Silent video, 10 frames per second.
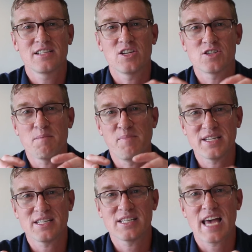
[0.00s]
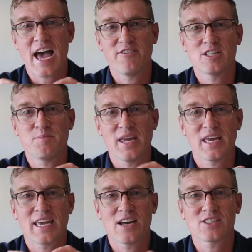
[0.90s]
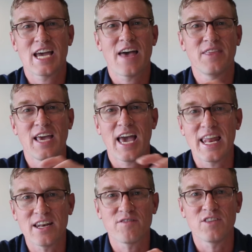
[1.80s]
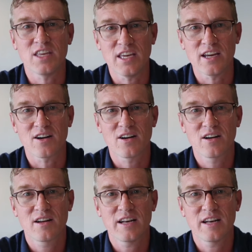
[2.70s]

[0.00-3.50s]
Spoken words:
does the business have in its bank accounts at the end of the year.